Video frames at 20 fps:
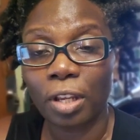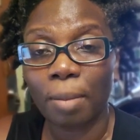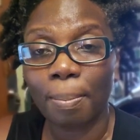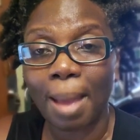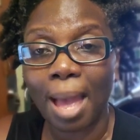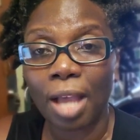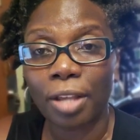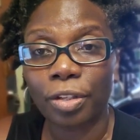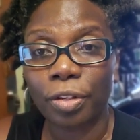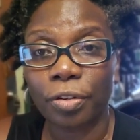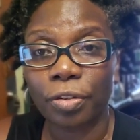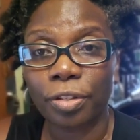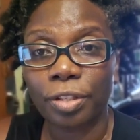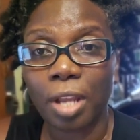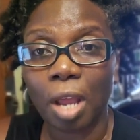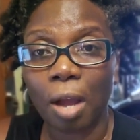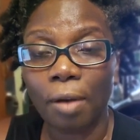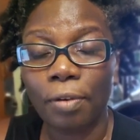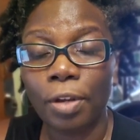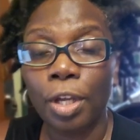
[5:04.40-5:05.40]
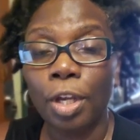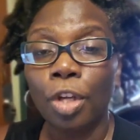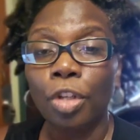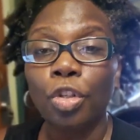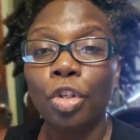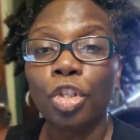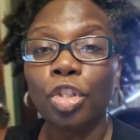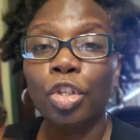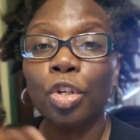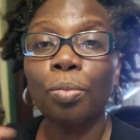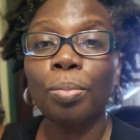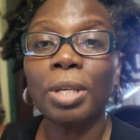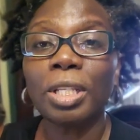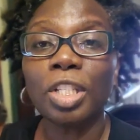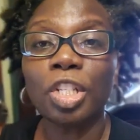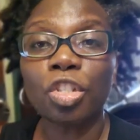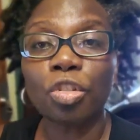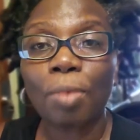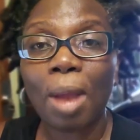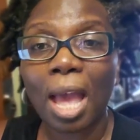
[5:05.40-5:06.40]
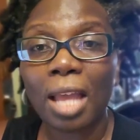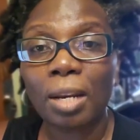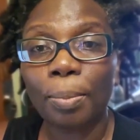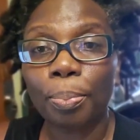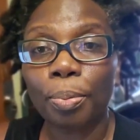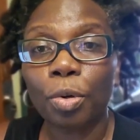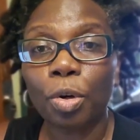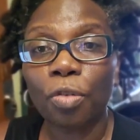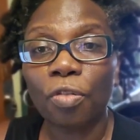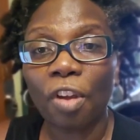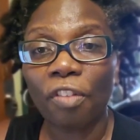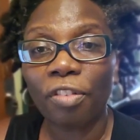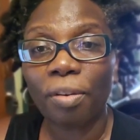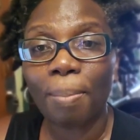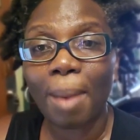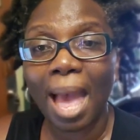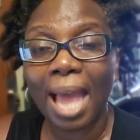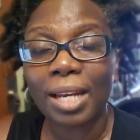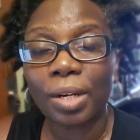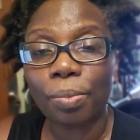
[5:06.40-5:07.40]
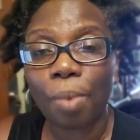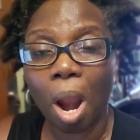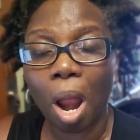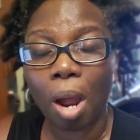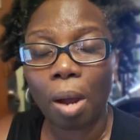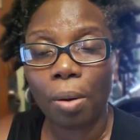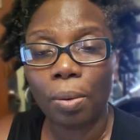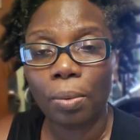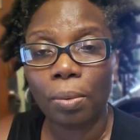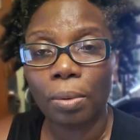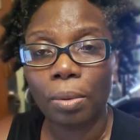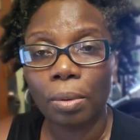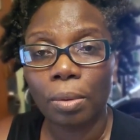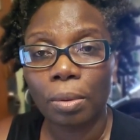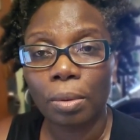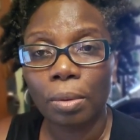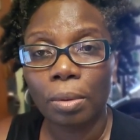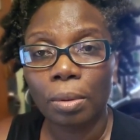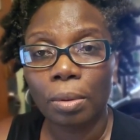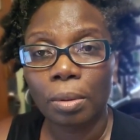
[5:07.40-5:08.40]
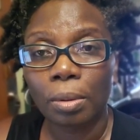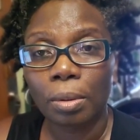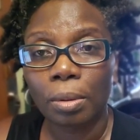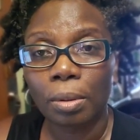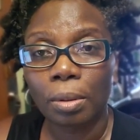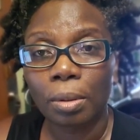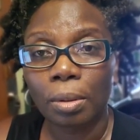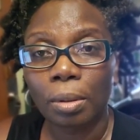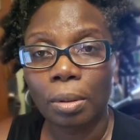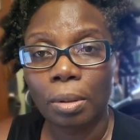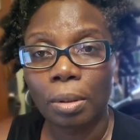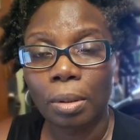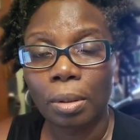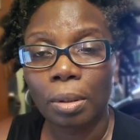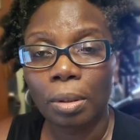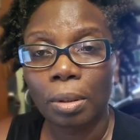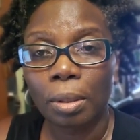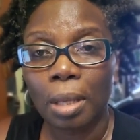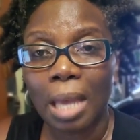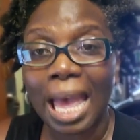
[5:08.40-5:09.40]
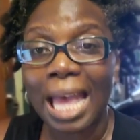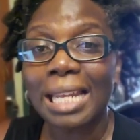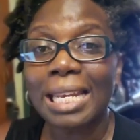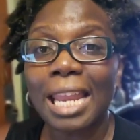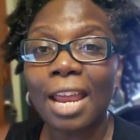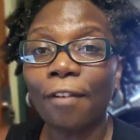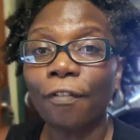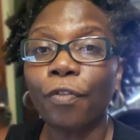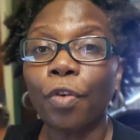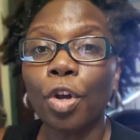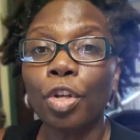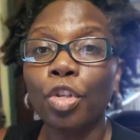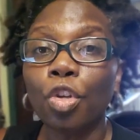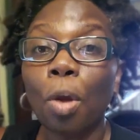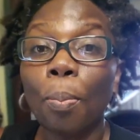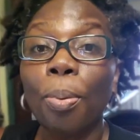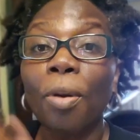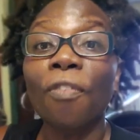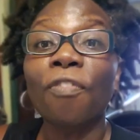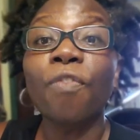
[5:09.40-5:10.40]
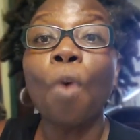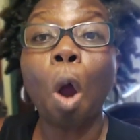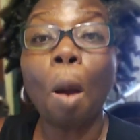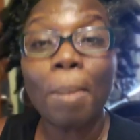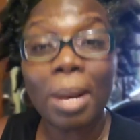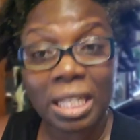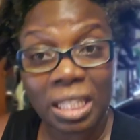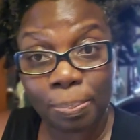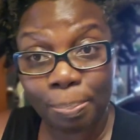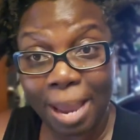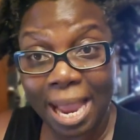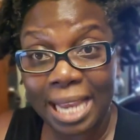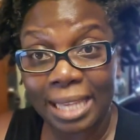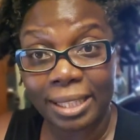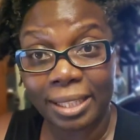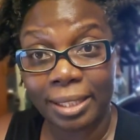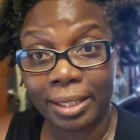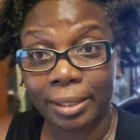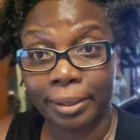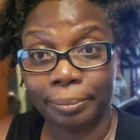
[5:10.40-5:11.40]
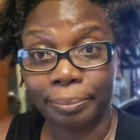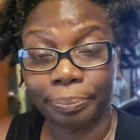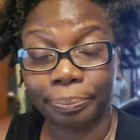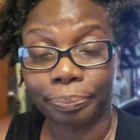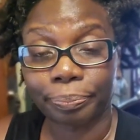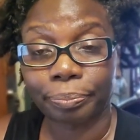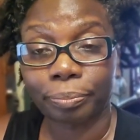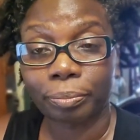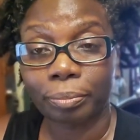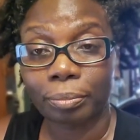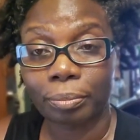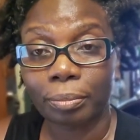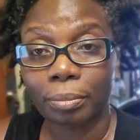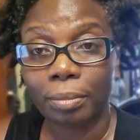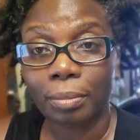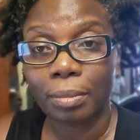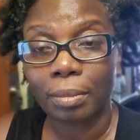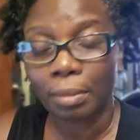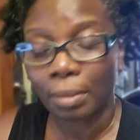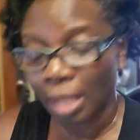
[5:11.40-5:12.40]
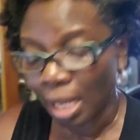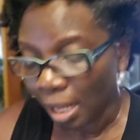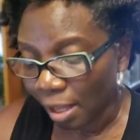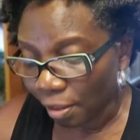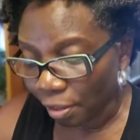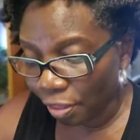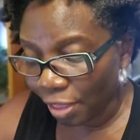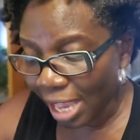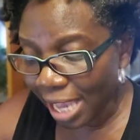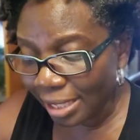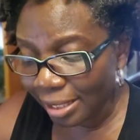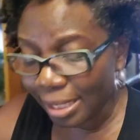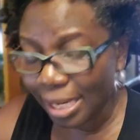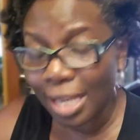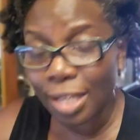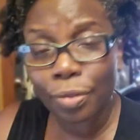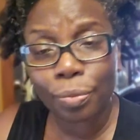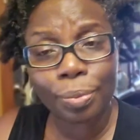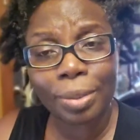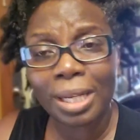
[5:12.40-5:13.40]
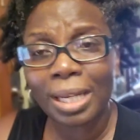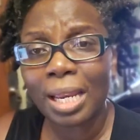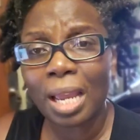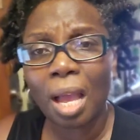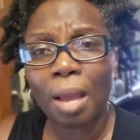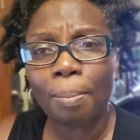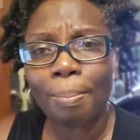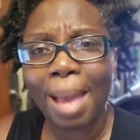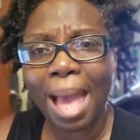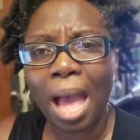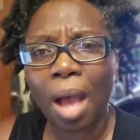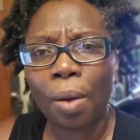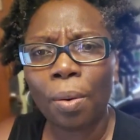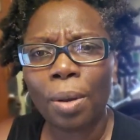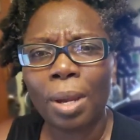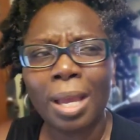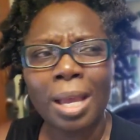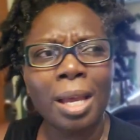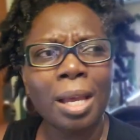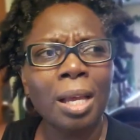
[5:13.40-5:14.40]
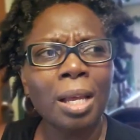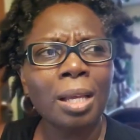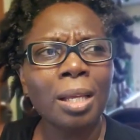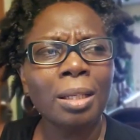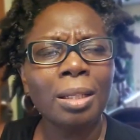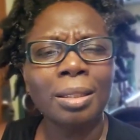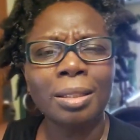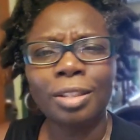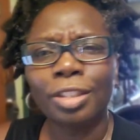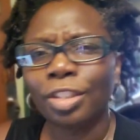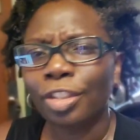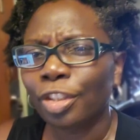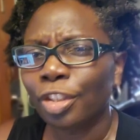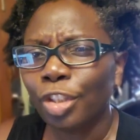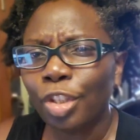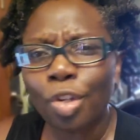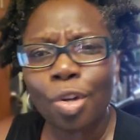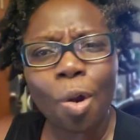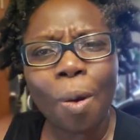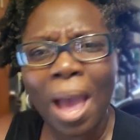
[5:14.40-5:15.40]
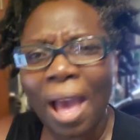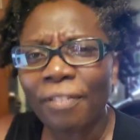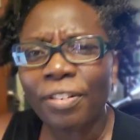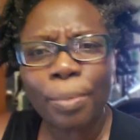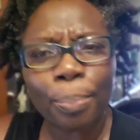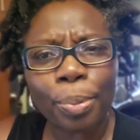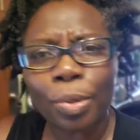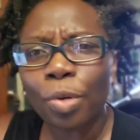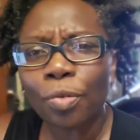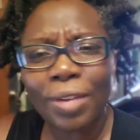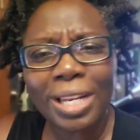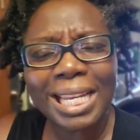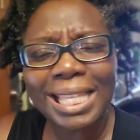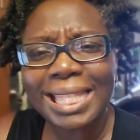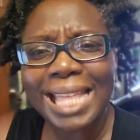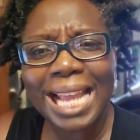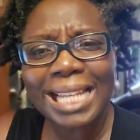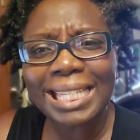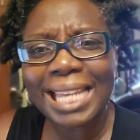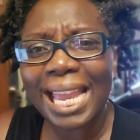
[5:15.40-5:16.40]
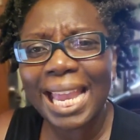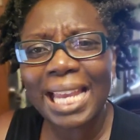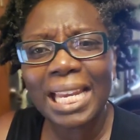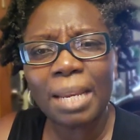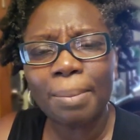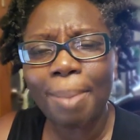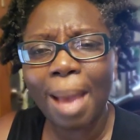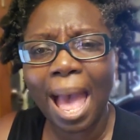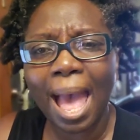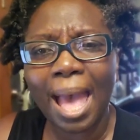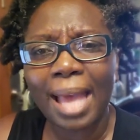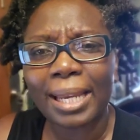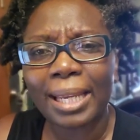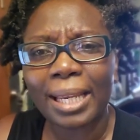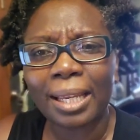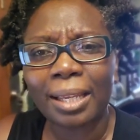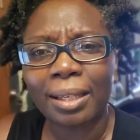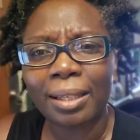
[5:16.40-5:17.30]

about yourself. You're too busy trying to prove everybody wrong. And therefore, you're performance-based. This is really about you don't have to prove anything to anybody